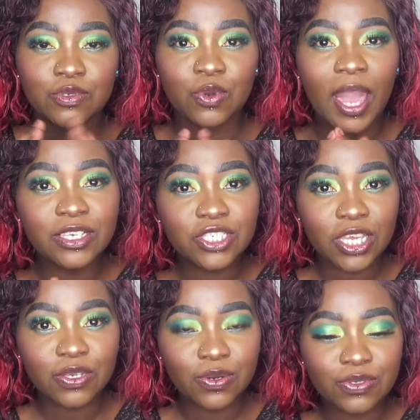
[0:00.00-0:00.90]
to
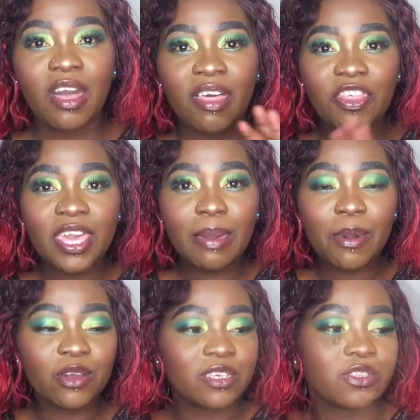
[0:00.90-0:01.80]
eyeshadows? Thing
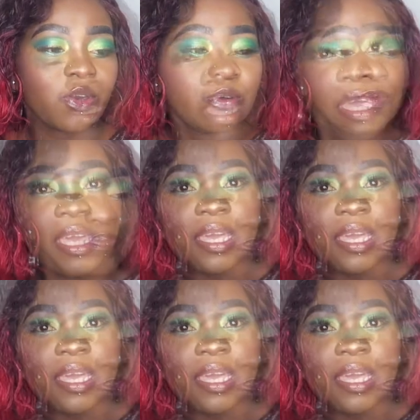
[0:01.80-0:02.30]
about it though,